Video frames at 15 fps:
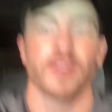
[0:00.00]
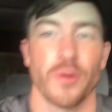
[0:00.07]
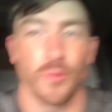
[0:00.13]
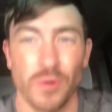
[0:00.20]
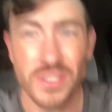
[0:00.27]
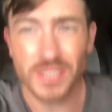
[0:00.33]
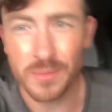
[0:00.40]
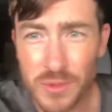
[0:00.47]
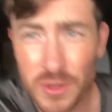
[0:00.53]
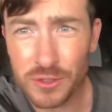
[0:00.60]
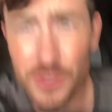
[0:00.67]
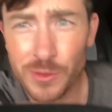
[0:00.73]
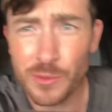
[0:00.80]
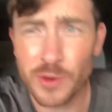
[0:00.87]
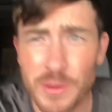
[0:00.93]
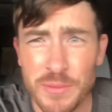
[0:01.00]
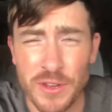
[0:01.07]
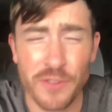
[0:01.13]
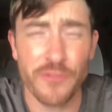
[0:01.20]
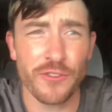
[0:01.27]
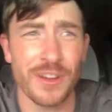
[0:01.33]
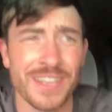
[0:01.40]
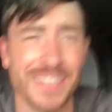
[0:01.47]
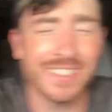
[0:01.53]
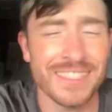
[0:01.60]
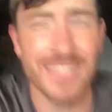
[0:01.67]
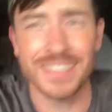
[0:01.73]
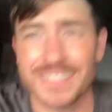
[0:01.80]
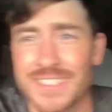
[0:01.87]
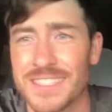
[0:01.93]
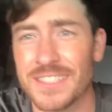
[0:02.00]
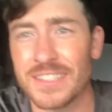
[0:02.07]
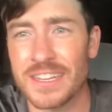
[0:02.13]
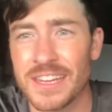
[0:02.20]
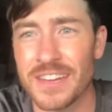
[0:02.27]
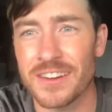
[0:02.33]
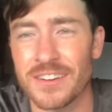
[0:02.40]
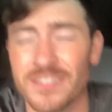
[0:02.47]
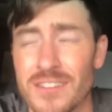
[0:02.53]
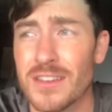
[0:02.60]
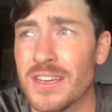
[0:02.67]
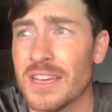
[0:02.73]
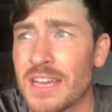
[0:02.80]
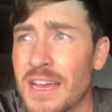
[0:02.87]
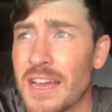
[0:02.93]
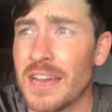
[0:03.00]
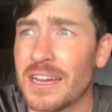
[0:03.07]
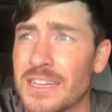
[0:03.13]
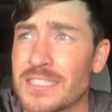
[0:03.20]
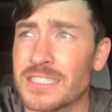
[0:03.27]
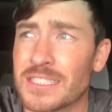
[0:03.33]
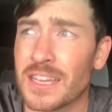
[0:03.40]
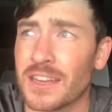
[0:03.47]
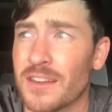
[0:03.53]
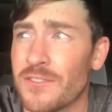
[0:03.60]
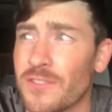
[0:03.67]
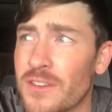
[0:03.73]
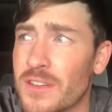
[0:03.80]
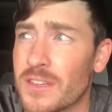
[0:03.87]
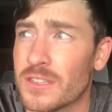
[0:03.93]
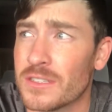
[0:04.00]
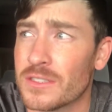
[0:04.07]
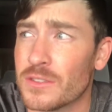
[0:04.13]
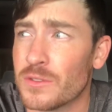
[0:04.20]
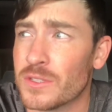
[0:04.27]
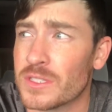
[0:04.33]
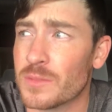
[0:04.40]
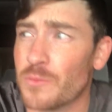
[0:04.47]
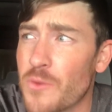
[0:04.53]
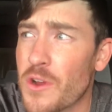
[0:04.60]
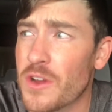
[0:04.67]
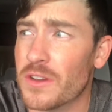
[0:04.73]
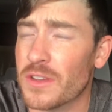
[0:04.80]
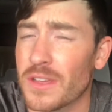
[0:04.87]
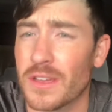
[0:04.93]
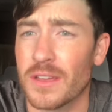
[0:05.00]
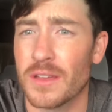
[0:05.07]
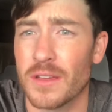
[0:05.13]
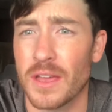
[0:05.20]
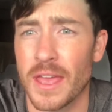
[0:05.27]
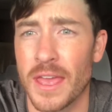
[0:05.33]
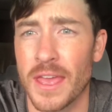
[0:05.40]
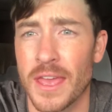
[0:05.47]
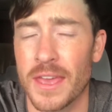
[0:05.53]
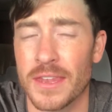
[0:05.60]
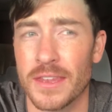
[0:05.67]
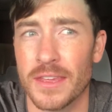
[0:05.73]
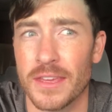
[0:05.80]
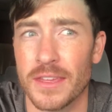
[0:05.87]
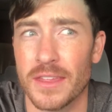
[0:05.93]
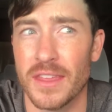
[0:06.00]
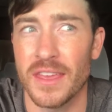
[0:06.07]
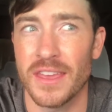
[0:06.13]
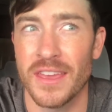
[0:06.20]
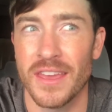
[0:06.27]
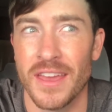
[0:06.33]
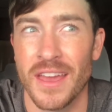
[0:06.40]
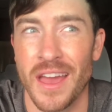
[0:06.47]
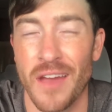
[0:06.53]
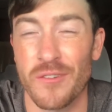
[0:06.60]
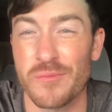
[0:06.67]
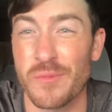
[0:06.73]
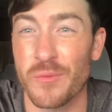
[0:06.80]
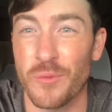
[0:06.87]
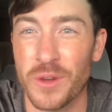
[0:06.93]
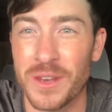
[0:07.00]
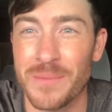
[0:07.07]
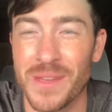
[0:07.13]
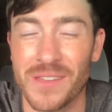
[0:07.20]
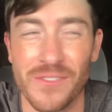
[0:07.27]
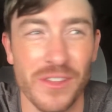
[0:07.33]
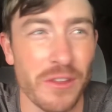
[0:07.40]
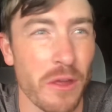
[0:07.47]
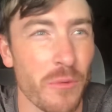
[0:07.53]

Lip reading: What's up, YouTube crypto friends? Dylan here. Just got off doing some work, and I was been wanting to make a video.